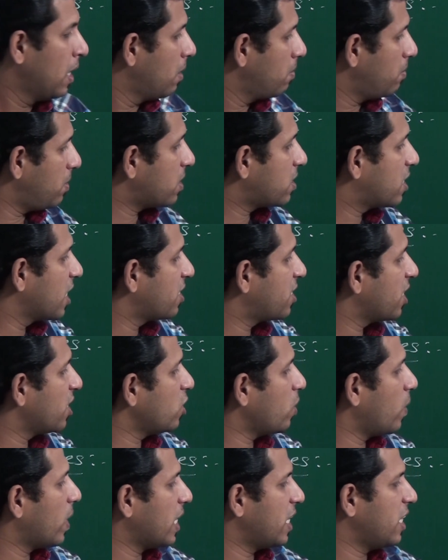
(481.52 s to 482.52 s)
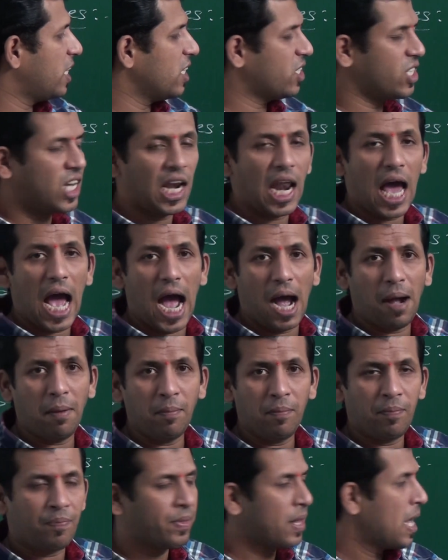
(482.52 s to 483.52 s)
Means this is your initial
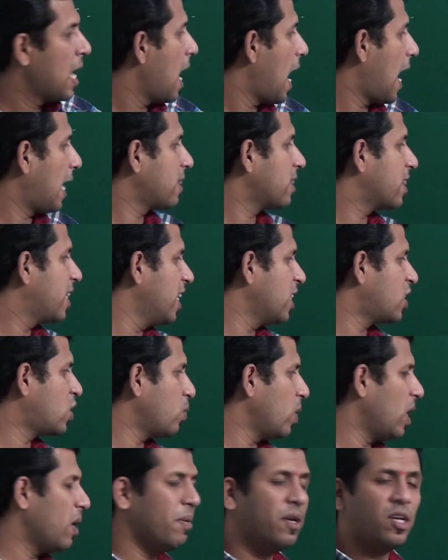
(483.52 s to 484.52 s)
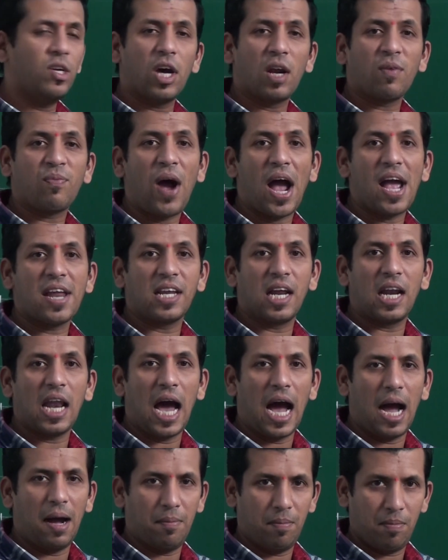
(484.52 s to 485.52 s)
arm and this will be your final
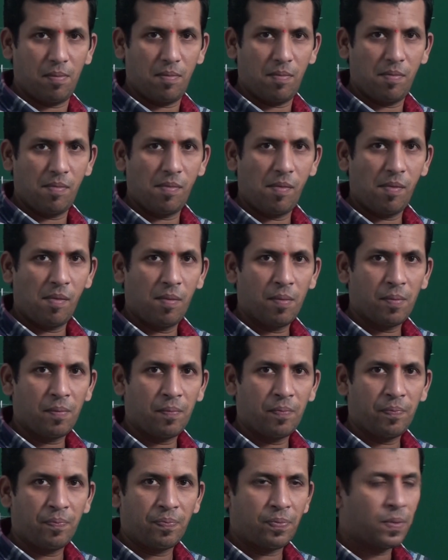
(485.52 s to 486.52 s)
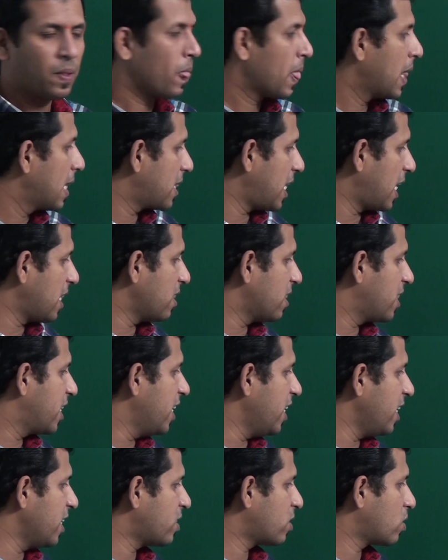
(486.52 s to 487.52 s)
arm. Then
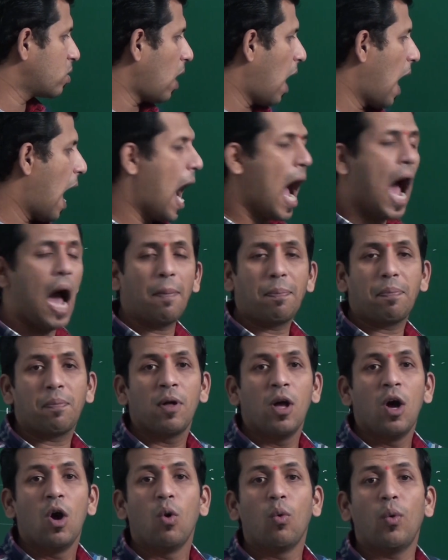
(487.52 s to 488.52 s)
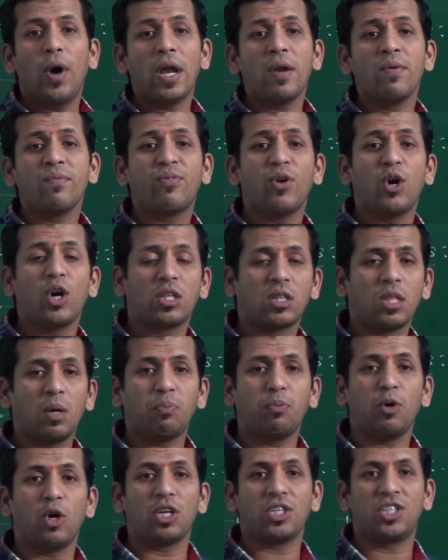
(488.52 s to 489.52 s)
this half
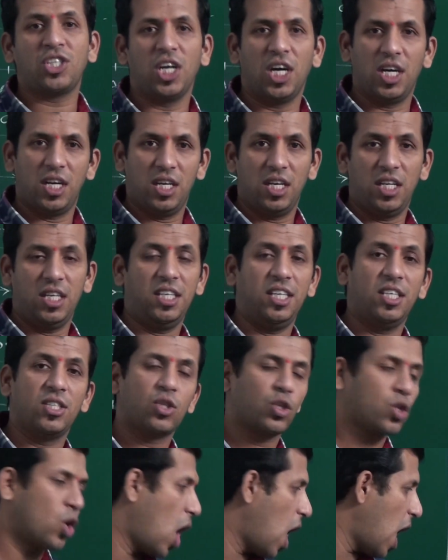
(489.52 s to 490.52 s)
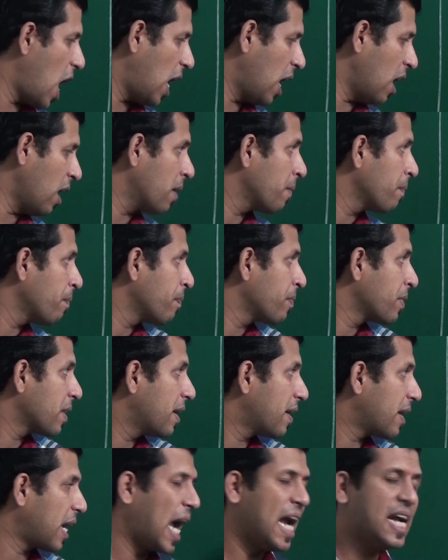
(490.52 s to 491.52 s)
1/4 portion is called
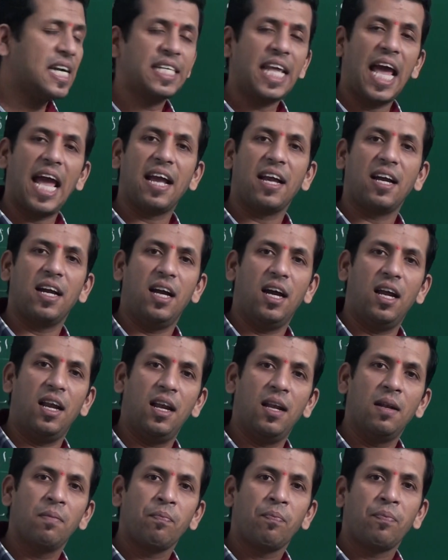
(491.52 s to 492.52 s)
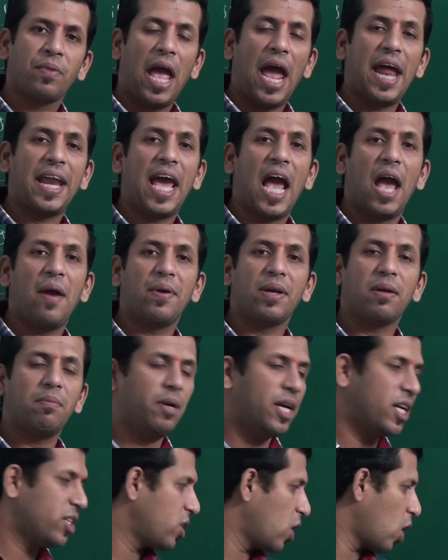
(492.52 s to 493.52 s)
right angle and having
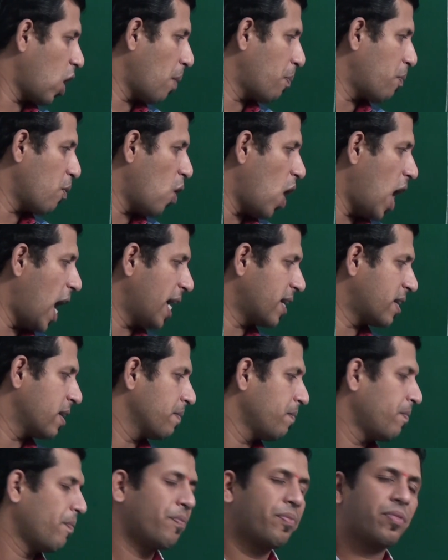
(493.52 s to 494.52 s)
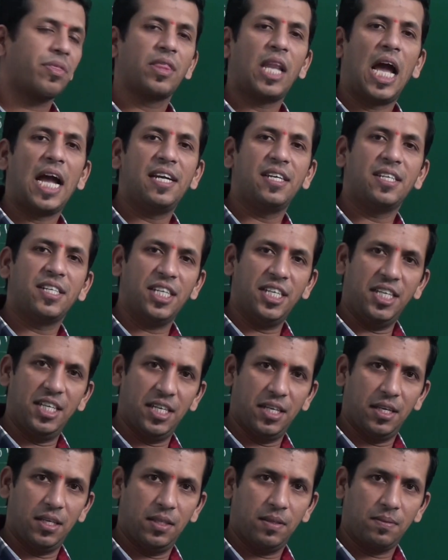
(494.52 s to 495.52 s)
measure of what? 90
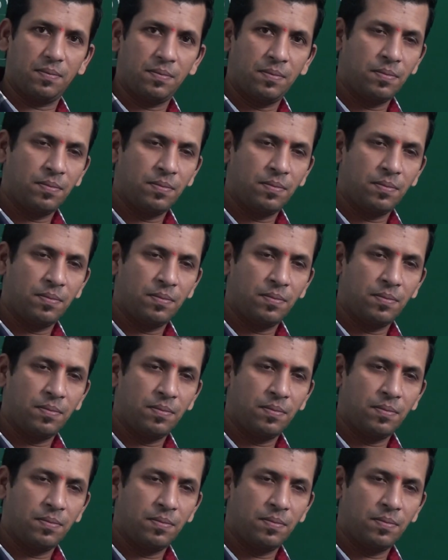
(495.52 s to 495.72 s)
degree.